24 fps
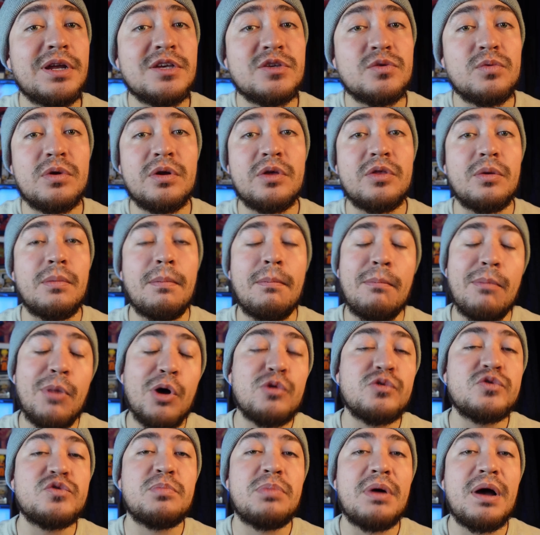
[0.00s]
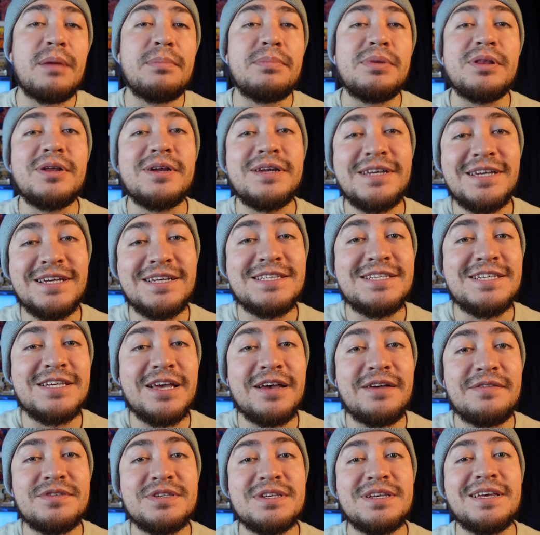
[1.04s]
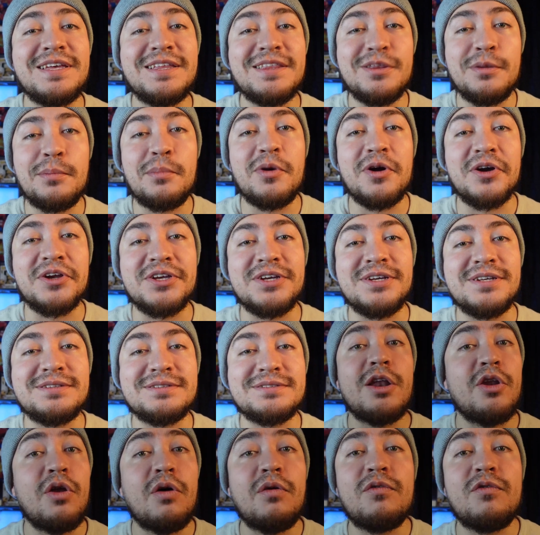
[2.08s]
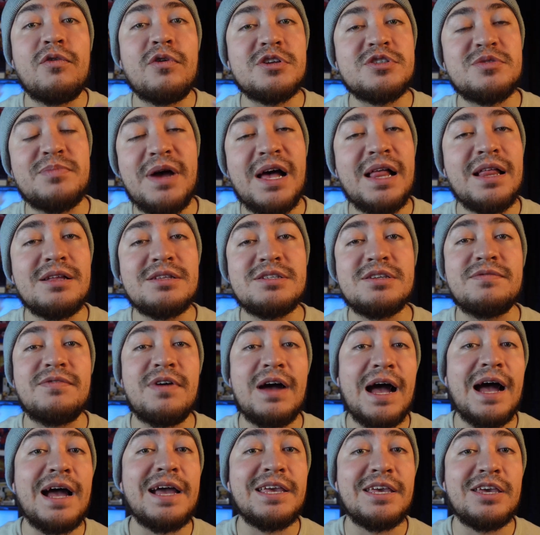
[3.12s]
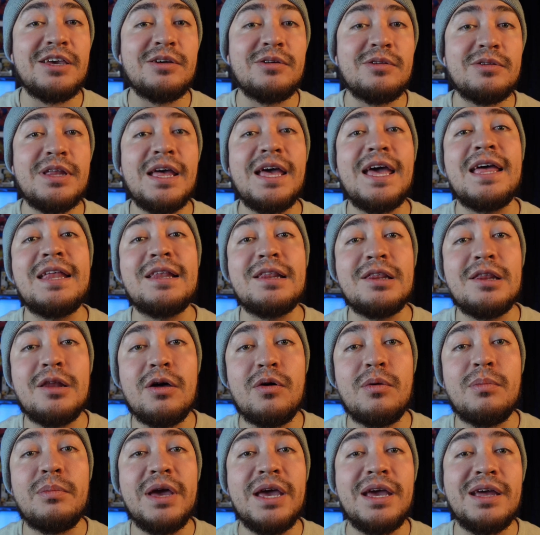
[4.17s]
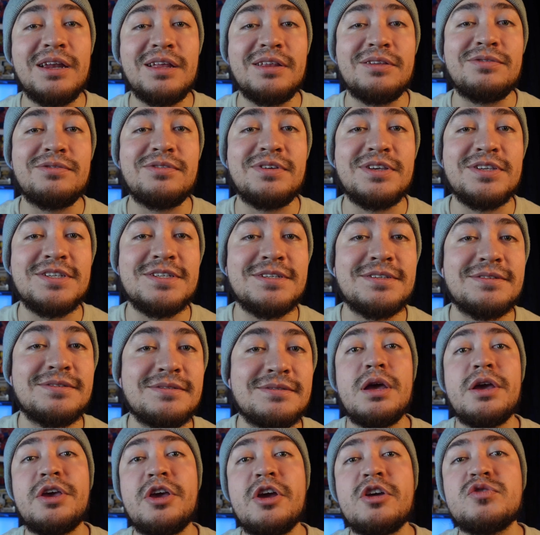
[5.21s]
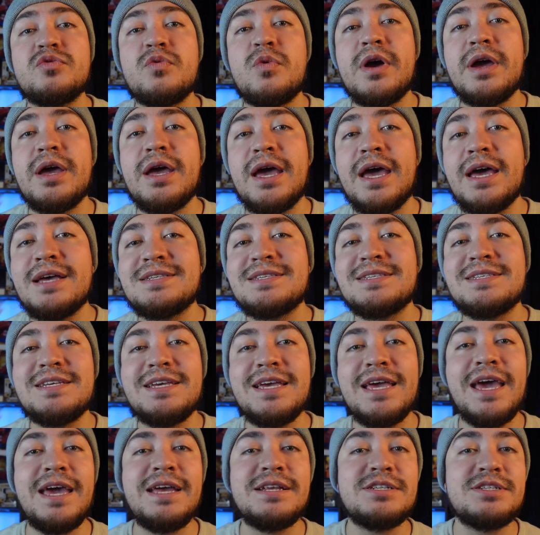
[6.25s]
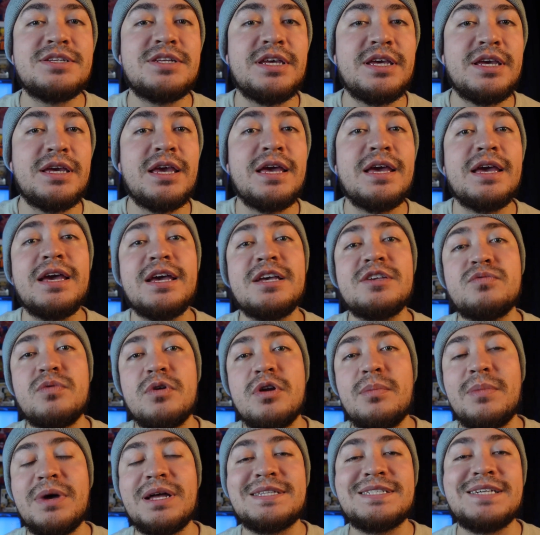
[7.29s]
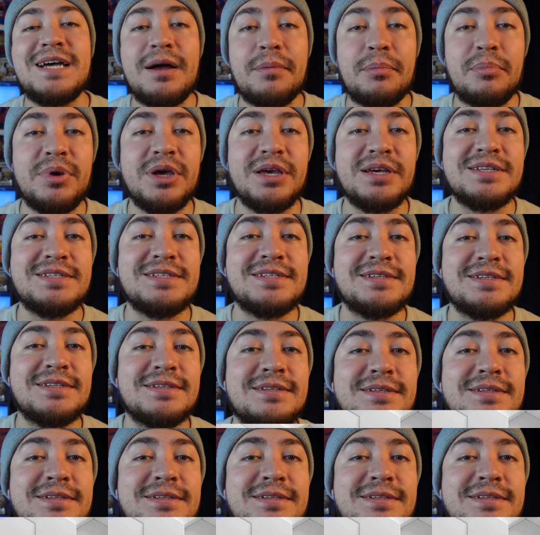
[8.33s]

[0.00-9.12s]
is one of the most popular ETFs in the market, known for its balance of high yield and low maintenance fees. Here's why SCHD is one of my top picks.